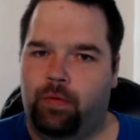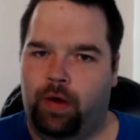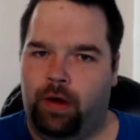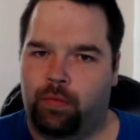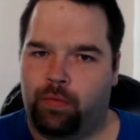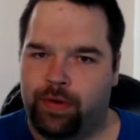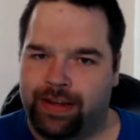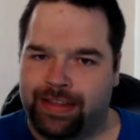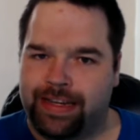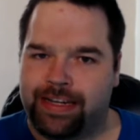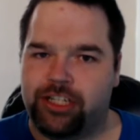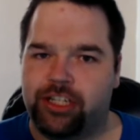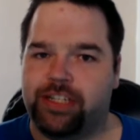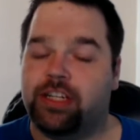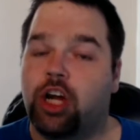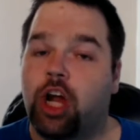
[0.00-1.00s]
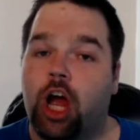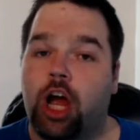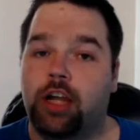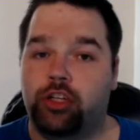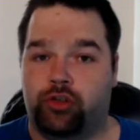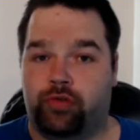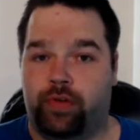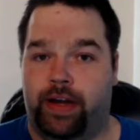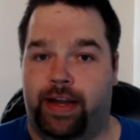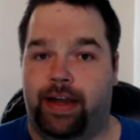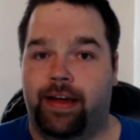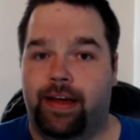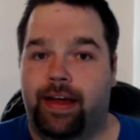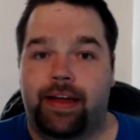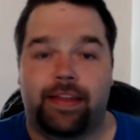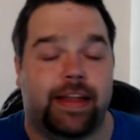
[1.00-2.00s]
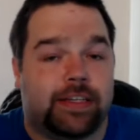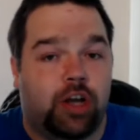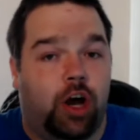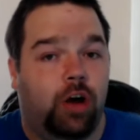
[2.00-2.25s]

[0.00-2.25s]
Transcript: religious country that's